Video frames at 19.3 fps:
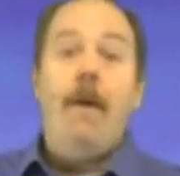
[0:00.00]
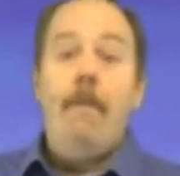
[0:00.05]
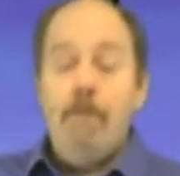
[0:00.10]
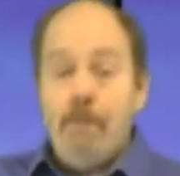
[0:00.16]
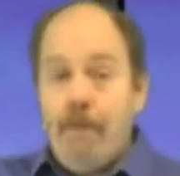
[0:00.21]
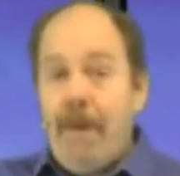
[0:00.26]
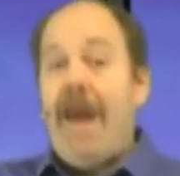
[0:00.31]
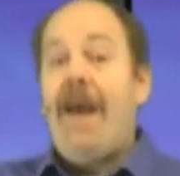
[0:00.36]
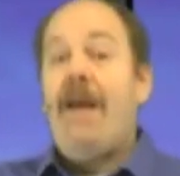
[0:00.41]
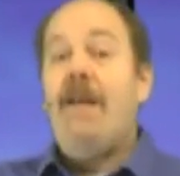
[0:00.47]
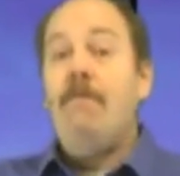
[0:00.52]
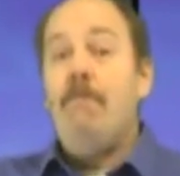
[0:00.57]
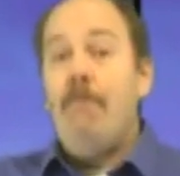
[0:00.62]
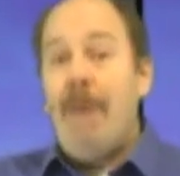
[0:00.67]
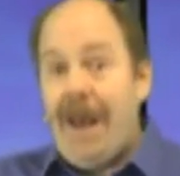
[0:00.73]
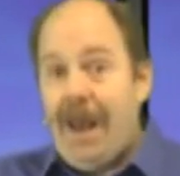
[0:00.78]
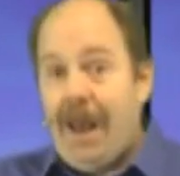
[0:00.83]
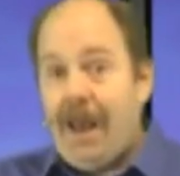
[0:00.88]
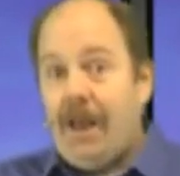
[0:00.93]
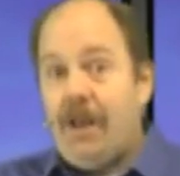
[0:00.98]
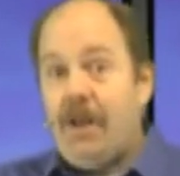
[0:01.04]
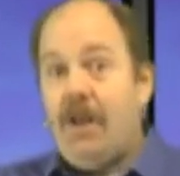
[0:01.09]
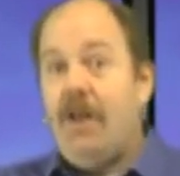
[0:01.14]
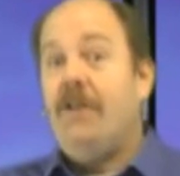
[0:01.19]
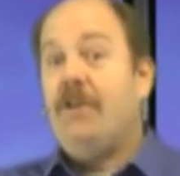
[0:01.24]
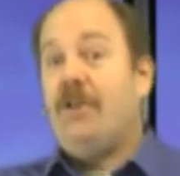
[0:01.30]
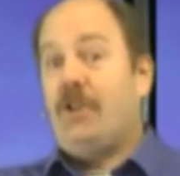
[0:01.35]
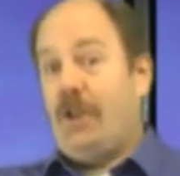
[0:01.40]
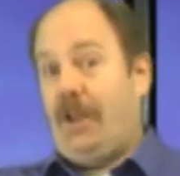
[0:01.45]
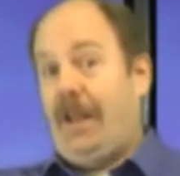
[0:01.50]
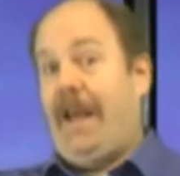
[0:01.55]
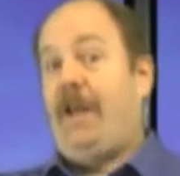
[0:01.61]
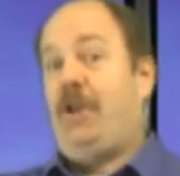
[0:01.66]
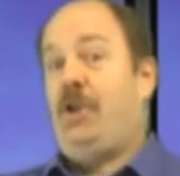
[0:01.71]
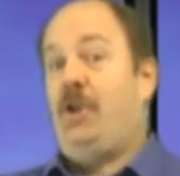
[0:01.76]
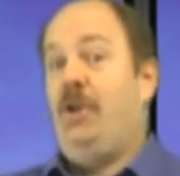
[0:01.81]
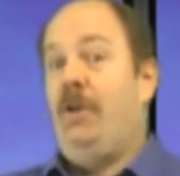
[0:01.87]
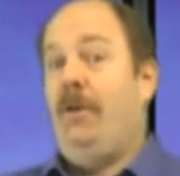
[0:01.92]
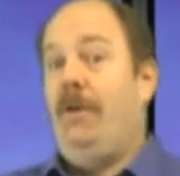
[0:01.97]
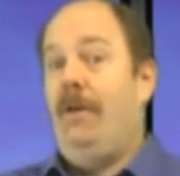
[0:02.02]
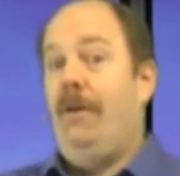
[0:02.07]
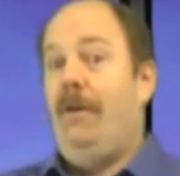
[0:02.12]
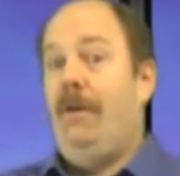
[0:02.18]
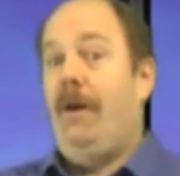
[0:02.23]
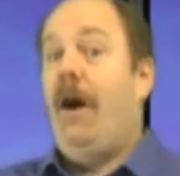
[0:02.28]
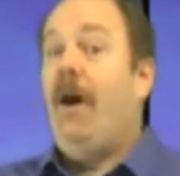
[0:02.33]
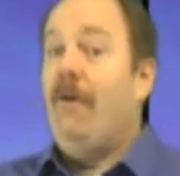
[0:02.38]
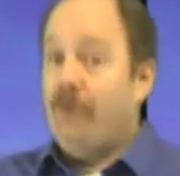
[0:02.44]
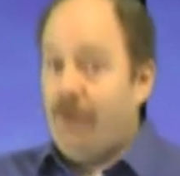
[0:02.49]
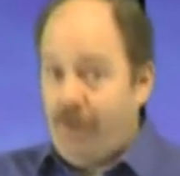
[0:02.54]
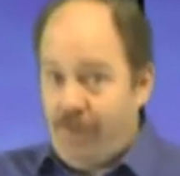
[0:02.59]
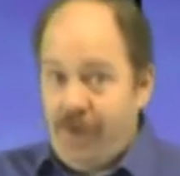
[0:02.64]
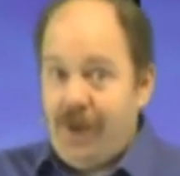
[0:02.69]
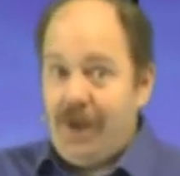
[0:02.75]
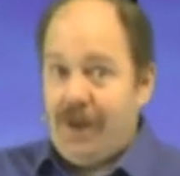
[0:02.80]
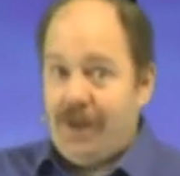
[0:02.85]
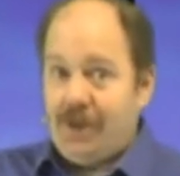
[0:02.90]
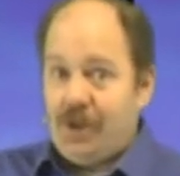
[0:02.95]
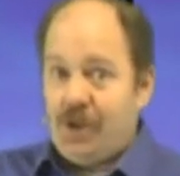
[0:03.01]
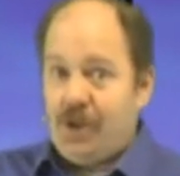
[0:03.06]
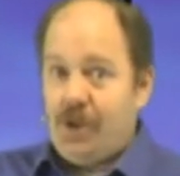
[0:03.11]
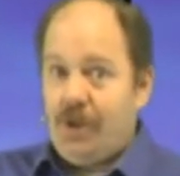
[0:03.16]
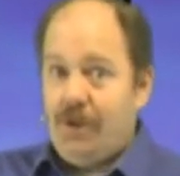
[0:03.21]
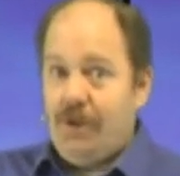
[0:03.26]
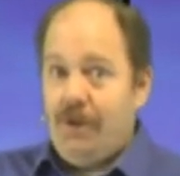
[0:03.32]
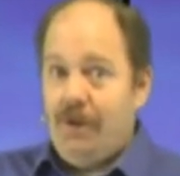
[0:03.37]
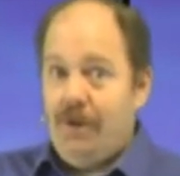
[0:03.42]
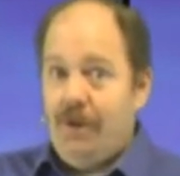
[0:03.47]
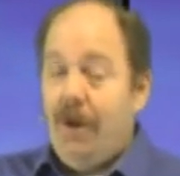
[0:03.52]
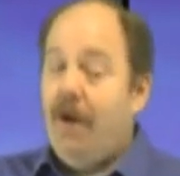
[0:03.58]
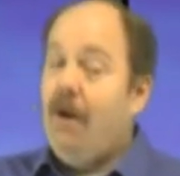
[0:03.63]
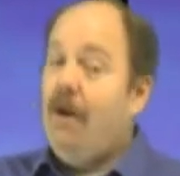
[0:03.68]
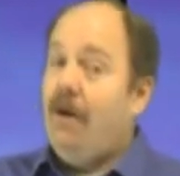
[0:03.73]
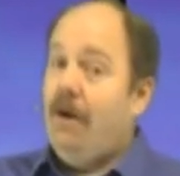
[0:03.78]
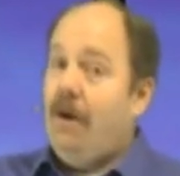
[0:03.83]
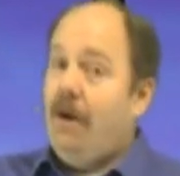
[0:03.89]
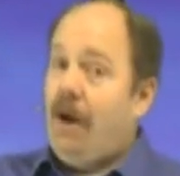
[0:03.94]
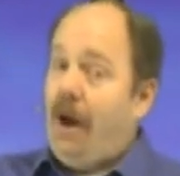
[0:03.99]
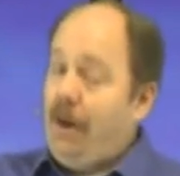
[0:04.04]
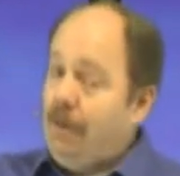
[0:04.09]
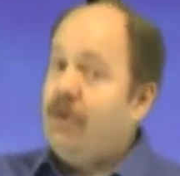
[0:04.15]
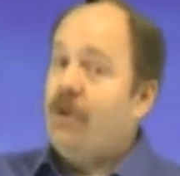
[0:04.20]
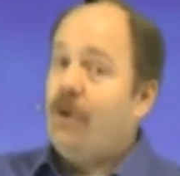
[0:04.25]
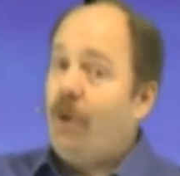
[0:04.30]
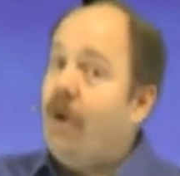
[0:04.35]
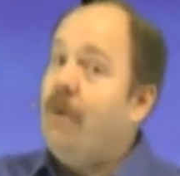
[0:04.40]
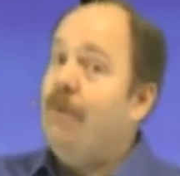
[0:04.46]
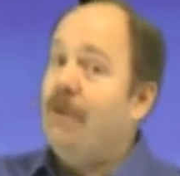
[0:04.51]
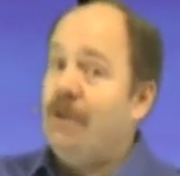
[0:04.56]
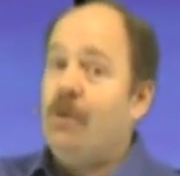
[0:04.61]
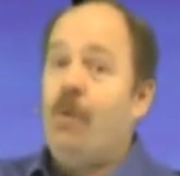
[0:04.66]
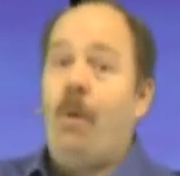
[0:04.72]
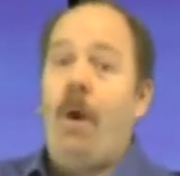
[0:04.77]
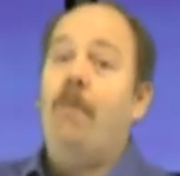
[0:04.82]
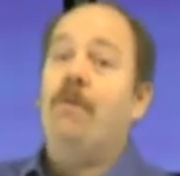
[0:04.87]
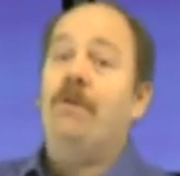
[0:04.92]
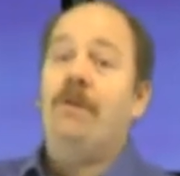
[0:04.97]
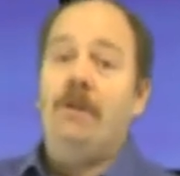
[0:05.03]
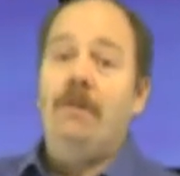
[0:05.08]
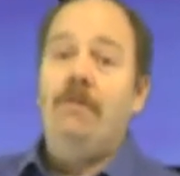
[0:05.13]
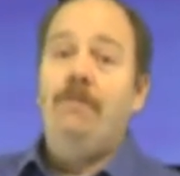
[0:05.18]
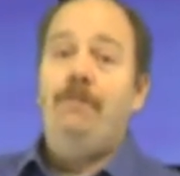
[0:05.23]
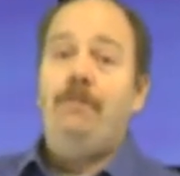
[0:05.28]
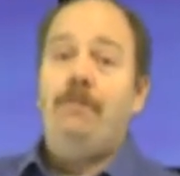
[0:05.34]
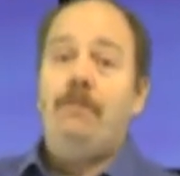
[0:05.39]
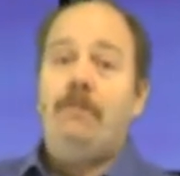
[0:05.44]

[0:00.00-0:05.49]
man made selection of the fittest. I'm sorry, Mr. Robertson.